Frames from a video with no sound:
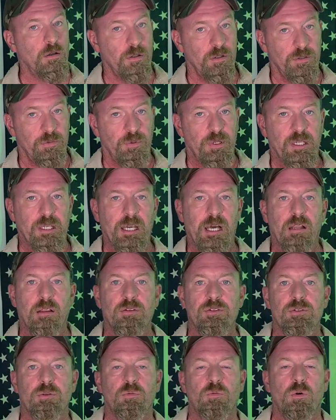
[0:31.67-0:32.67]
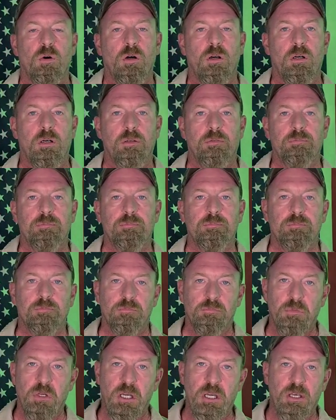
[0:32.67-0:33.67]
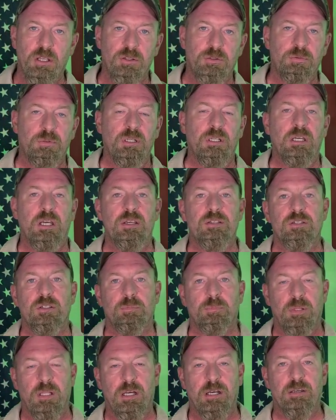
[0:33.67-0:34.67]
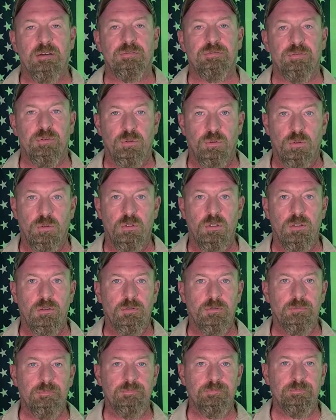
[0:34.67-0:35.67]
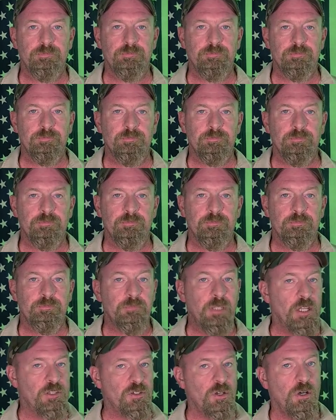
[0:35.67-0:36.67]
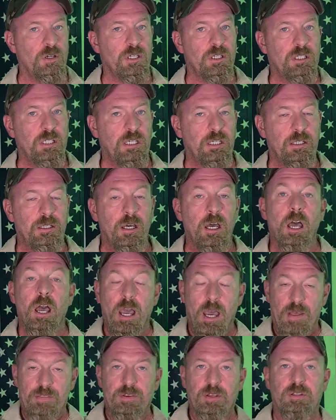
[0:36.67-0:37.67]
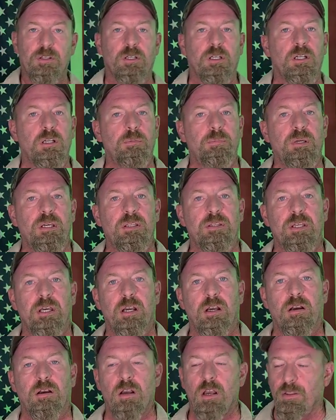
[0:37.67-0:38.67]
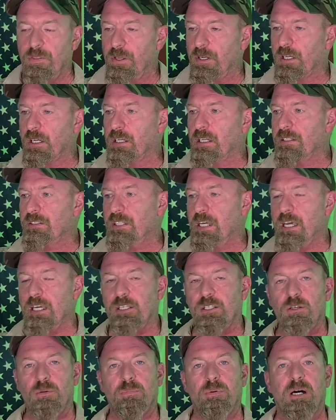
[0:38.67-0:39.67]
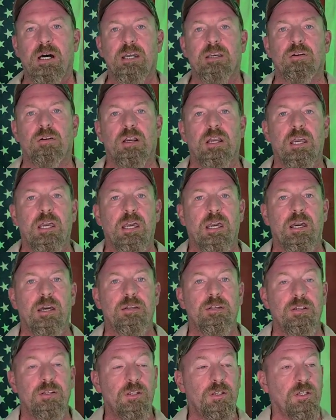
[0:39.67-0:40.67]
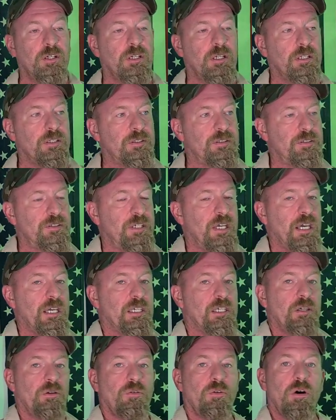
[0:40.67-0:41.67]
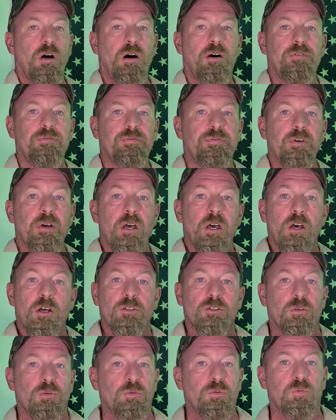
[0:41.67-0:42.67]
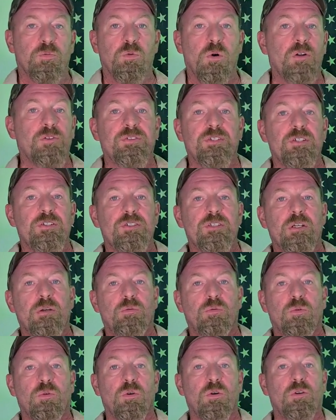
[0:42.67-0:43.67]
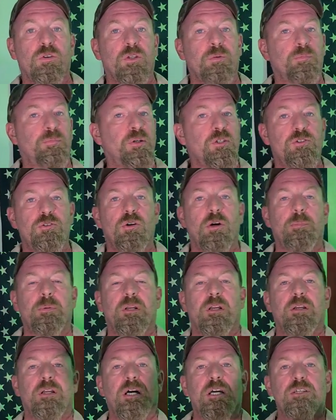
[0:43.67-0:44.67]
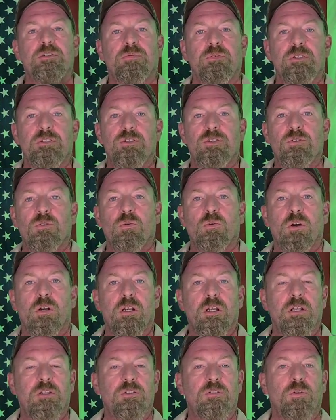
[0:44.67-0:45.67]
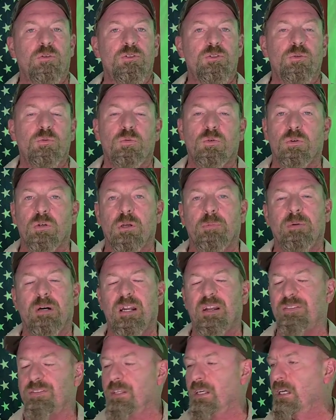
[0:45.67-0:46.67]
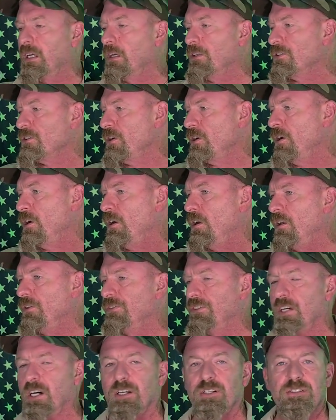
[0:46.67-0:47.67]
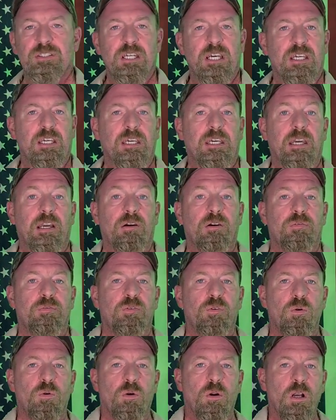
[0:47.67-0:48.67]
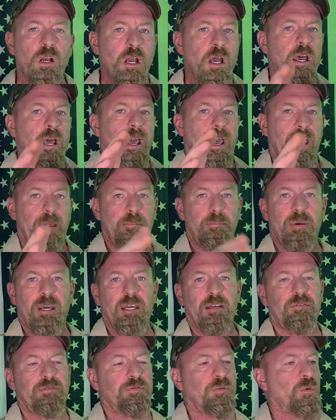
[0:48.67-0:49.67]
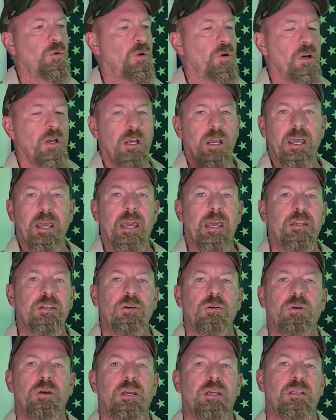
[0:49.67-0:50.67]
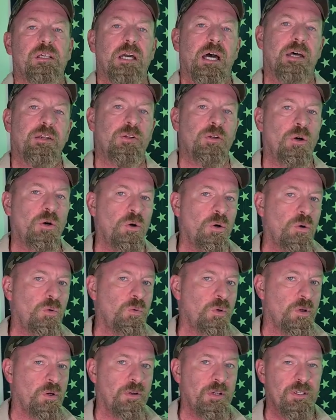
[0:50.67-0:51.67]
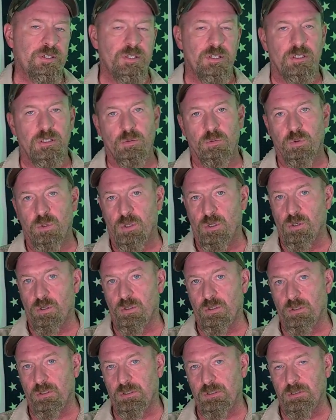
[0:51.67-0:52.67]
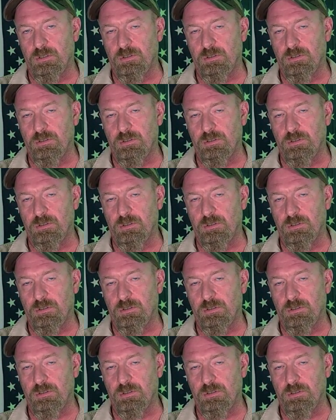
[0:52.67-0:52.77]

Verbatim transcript: Three gallons of water and three days' supply of food. That's all you need. And then they're going to be there. They're going to take you by your hand and they're going to take you off to Walt Disney World and put you up in a nice resort. And don't you worry about a thing. It's all done, taken care of for, and paid for. And you ain't got no worries in the world.